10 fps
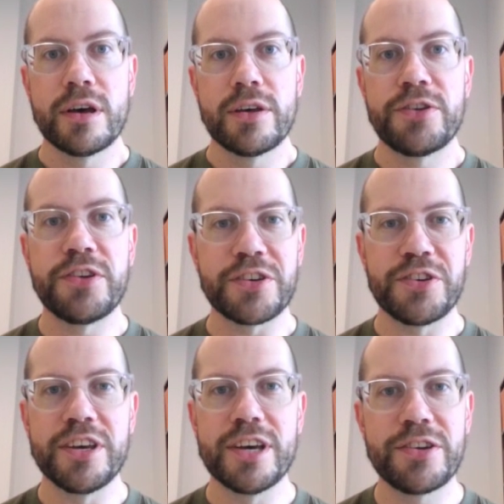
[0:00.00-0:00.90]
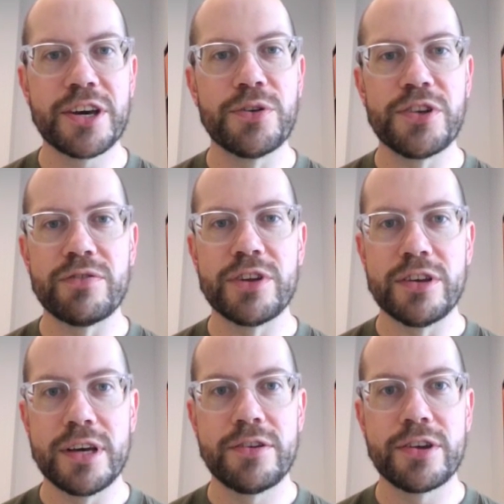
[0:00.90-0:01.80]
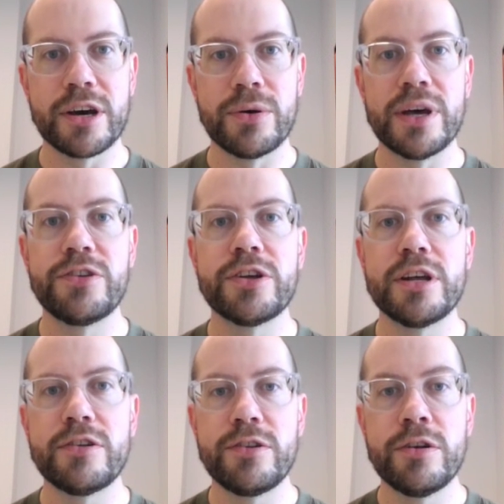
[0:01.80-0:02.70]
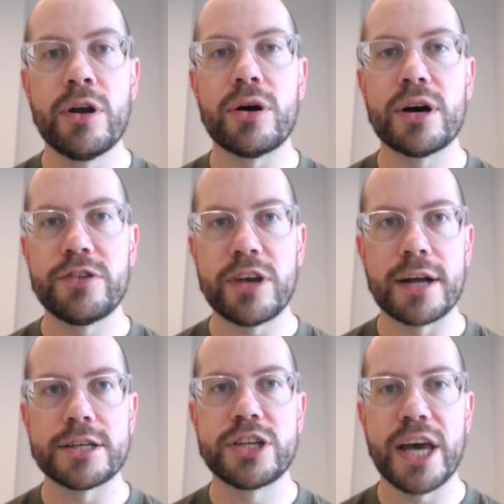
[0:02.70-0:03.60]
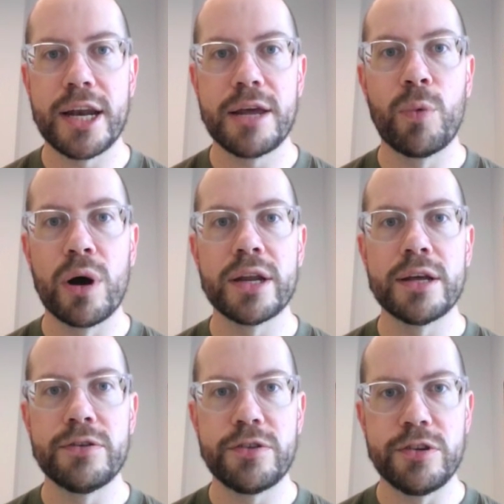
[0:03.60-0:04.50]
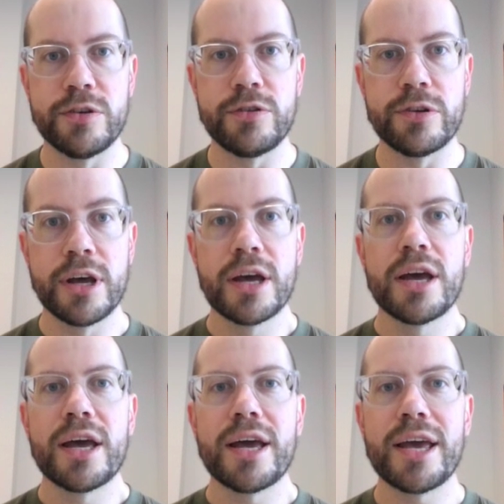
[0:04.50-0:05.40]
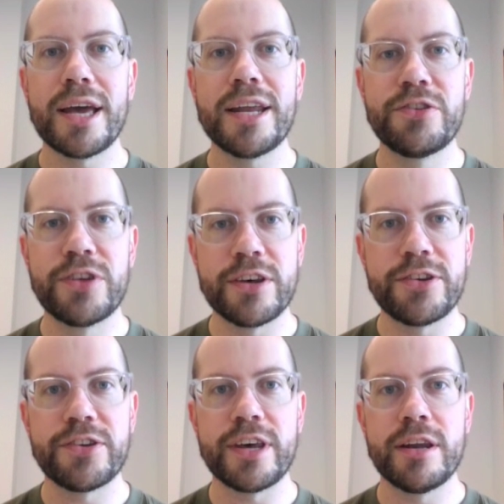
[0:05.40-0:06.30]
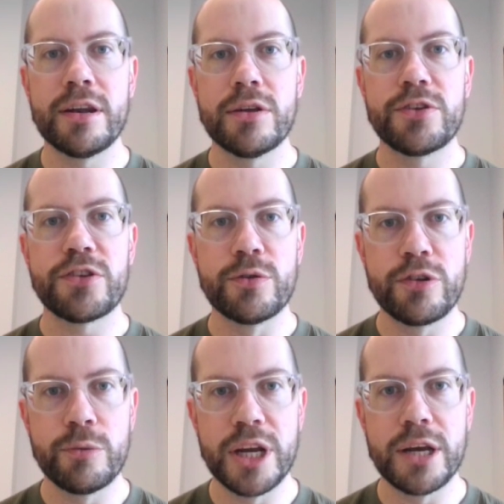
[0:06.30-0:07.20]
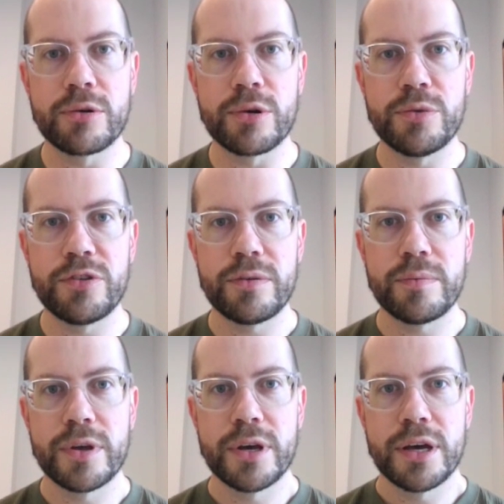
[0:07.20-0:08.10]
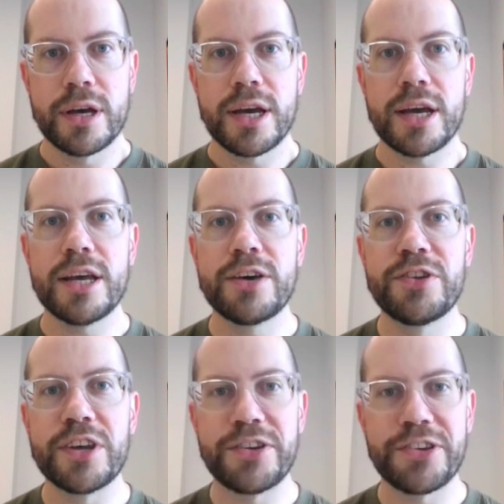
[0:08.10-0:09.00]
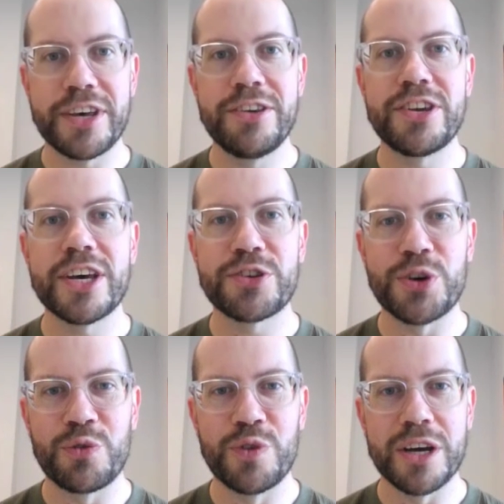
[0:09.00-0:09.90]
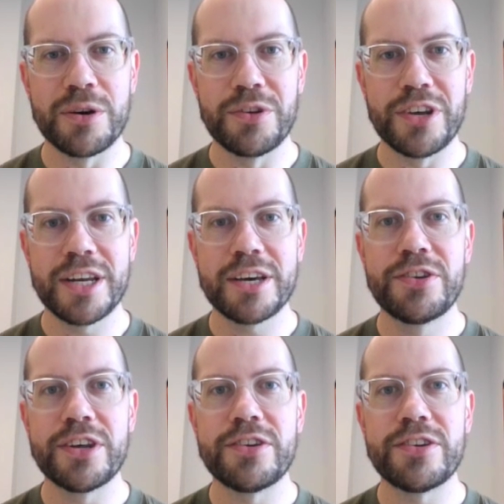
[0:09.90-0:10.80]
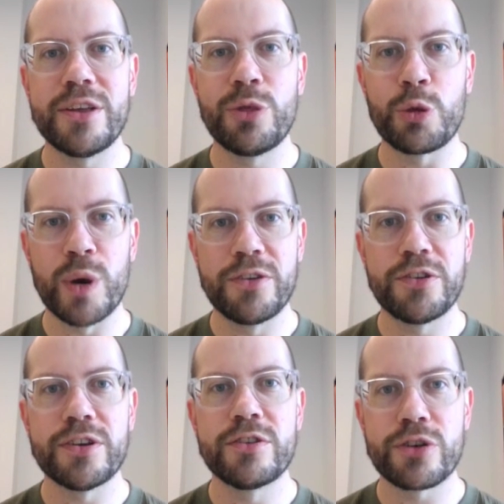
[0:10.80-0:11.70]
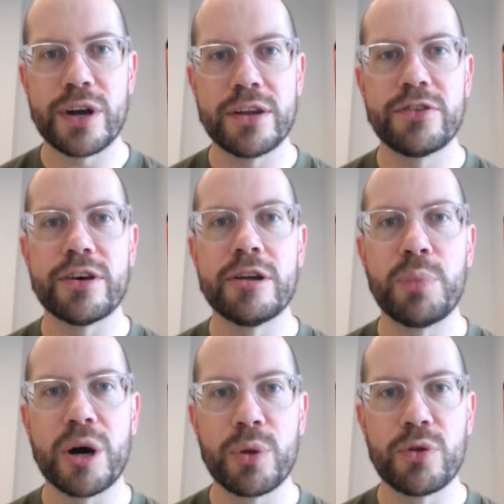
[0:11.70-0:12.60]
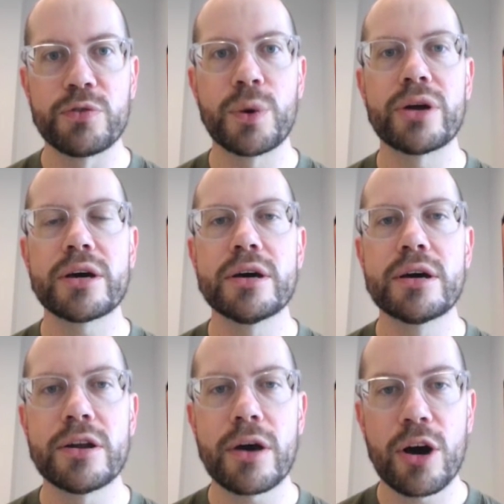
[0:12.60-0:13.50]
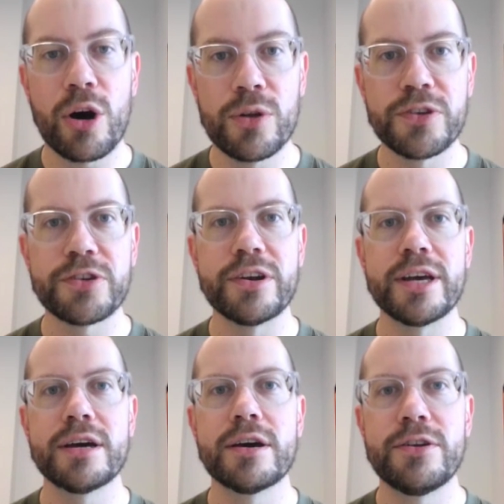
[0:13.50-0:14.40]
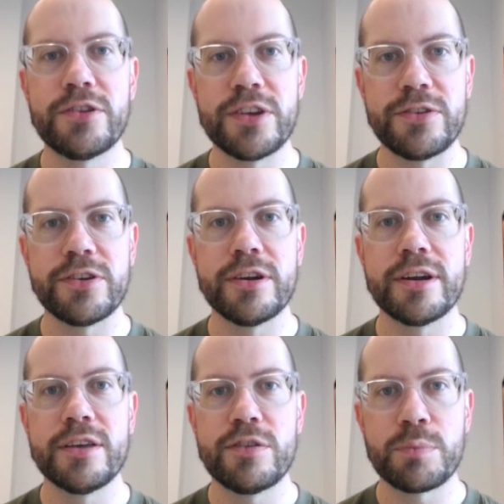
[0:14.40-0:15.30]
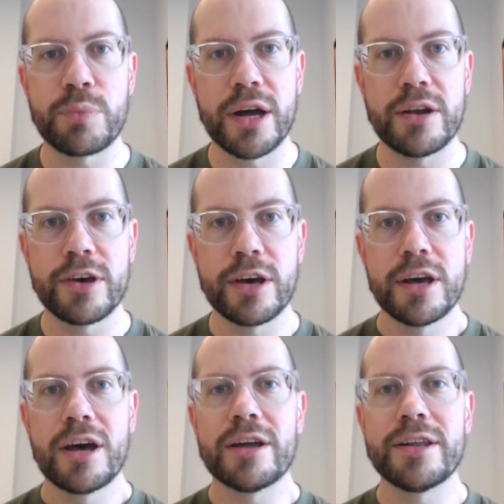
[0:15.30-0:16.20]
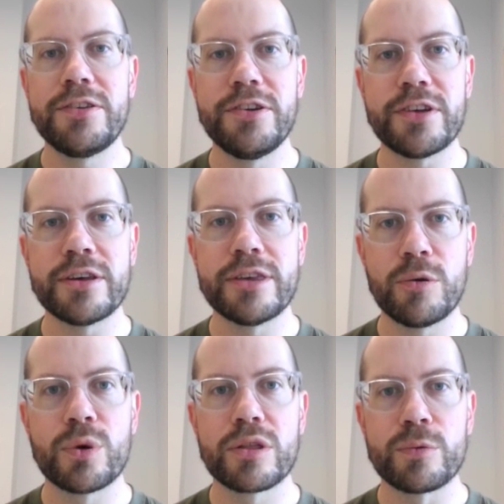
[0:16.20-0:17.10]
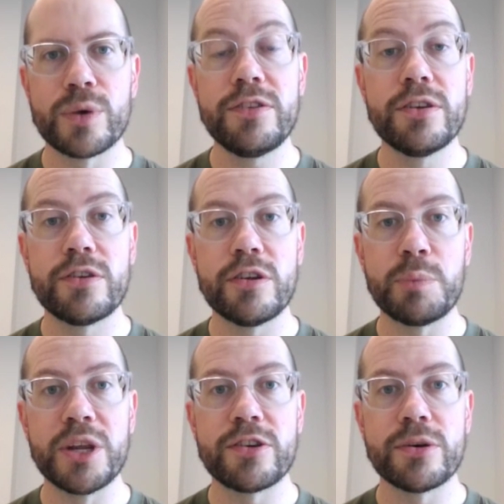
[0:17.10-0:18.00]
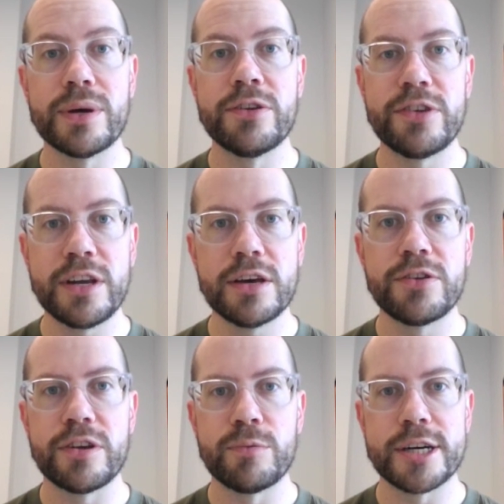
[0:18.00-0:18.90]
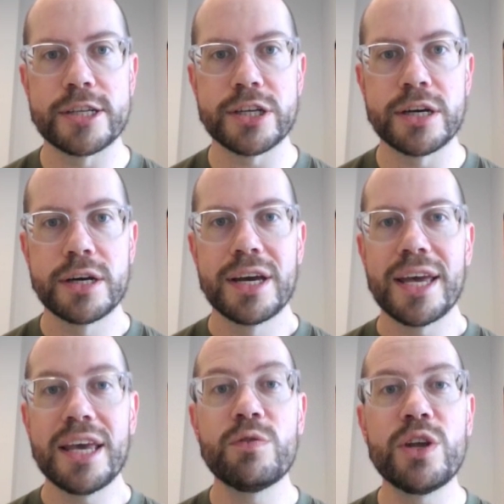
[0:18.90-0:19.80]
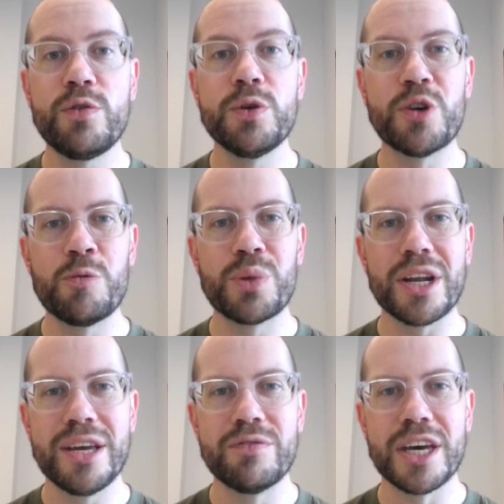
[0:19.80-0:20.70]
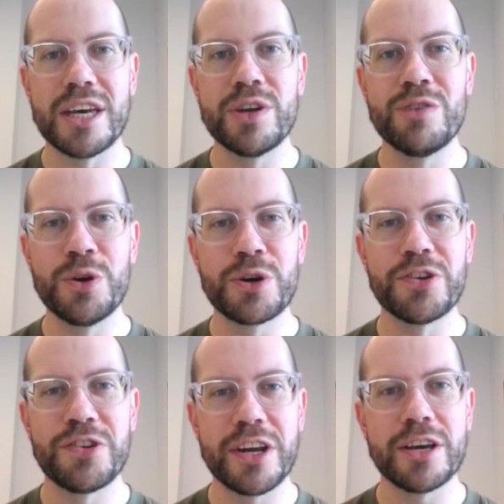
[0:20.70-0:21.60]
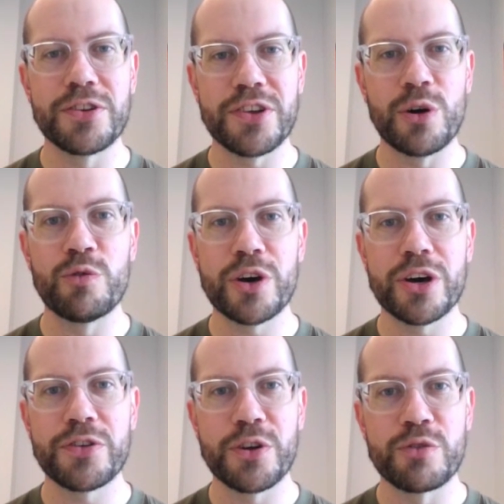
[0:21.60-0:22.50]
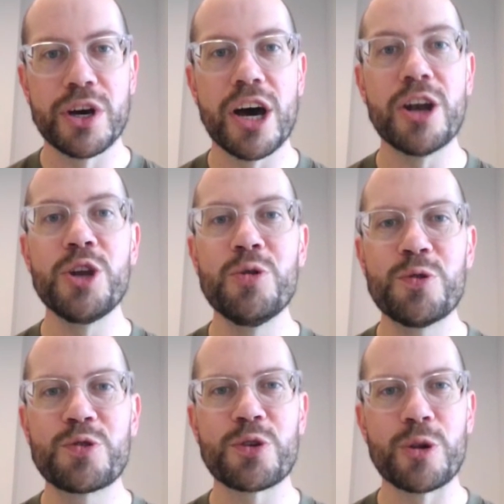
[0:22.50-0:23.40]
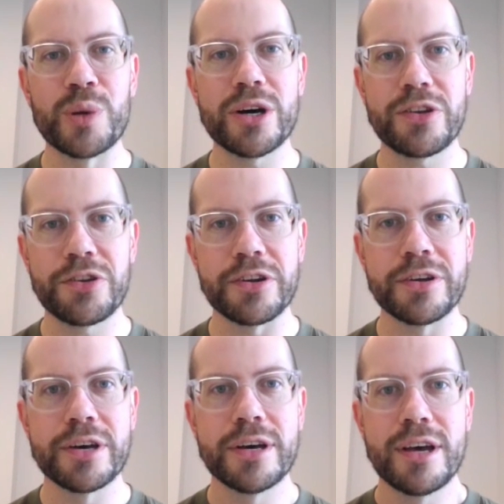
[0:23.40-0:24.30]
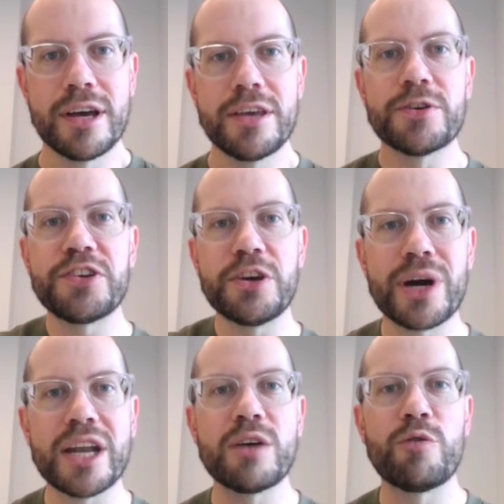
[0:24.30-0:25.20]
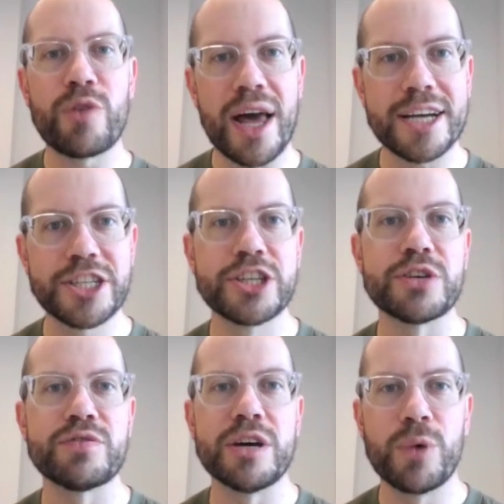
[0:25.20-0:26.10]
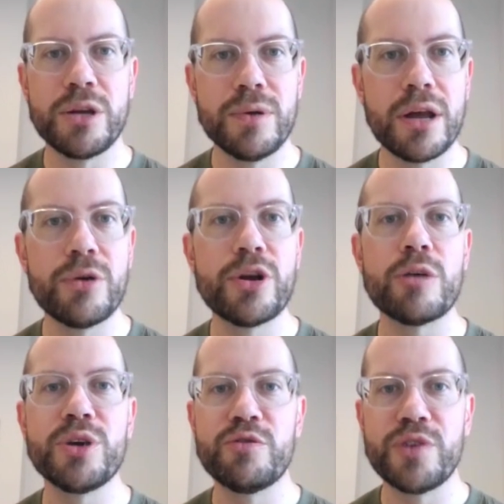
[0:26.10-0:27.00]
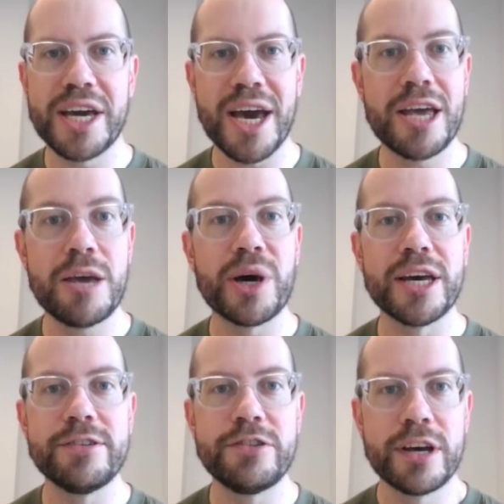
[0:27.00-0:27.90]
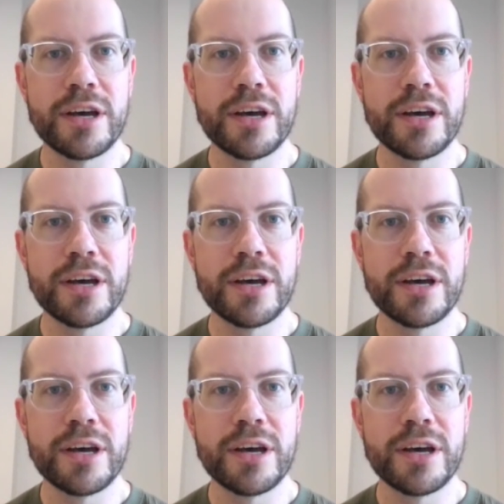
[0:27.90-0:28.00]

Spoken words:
60 years ago, 70 years ago, is that it is not attached to any one institution. It exists in social media groups. It exists in TikTok videos. It exists in threads and trends and bubbles where it can constantly, consistently spread. And this is, I think, one of the reasons it's been so insidious in Russia. Even if you don't believe it, even if you consider yourself a sort of a neutral person, you're still getting flashes of it. When you load up your VK page,